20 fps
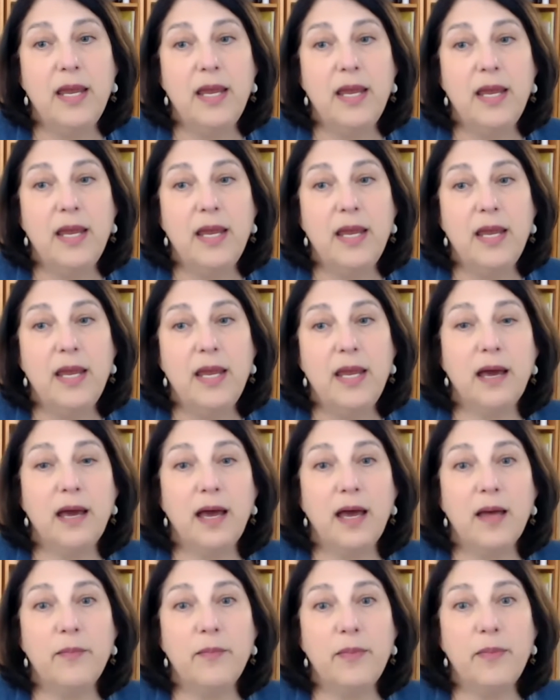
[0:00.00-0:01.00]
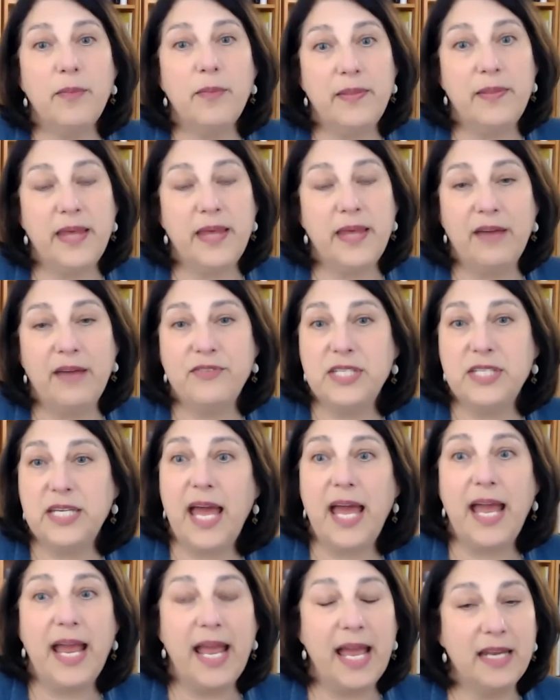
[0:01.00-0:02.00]
in the
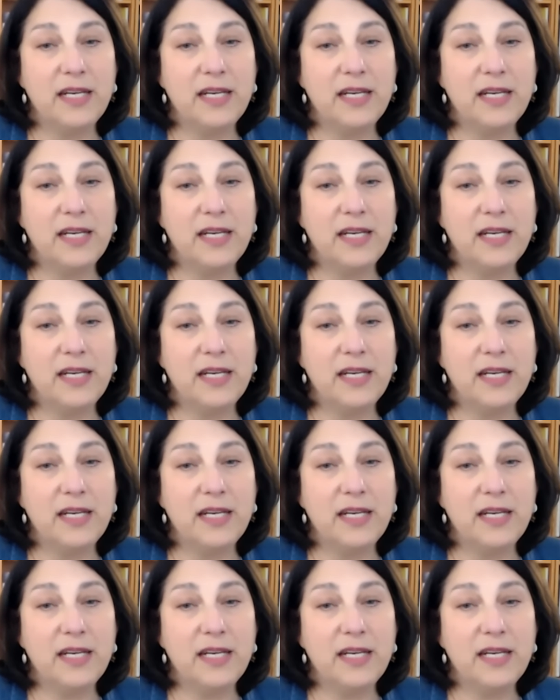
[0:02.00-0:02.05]
FDA,